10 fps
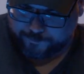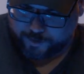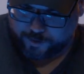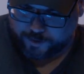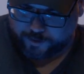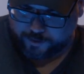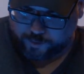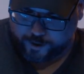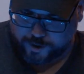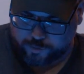Good.
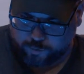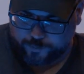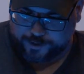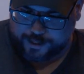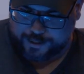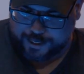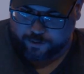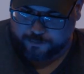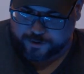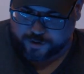Question, will we get
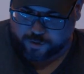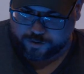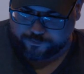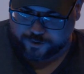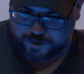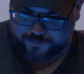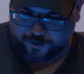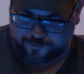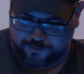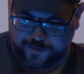our Muskoka versus
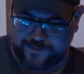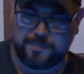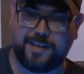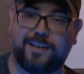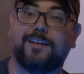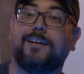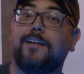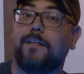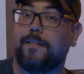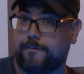Falfer PvP?
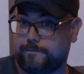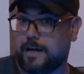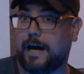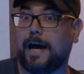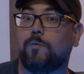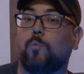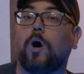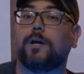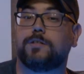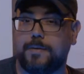I
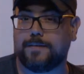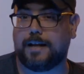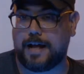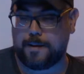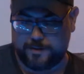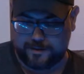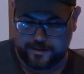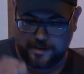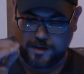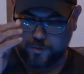want to make that happen.
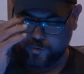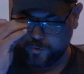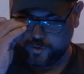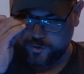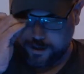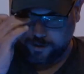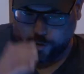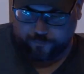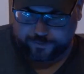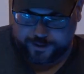We will do that
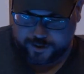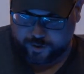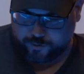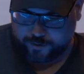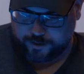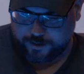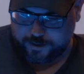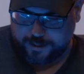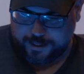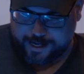hopefully soon,
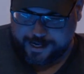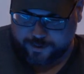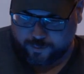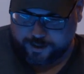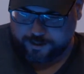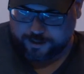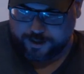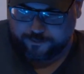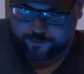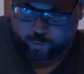as we can
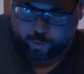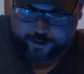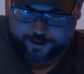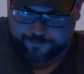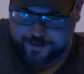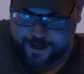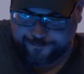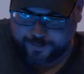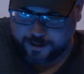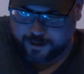kind of coordinate that.
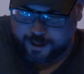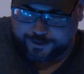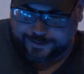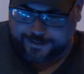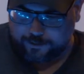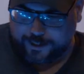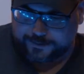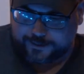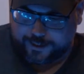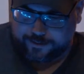I liked how
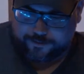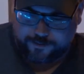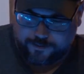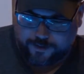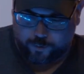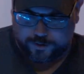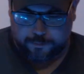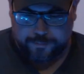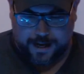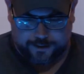last night there was a
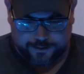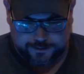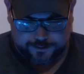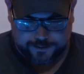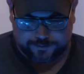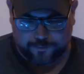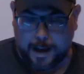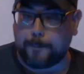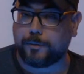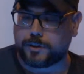balance. This is from
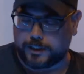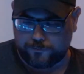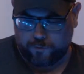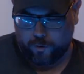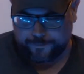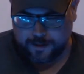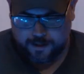Apple Slice 4.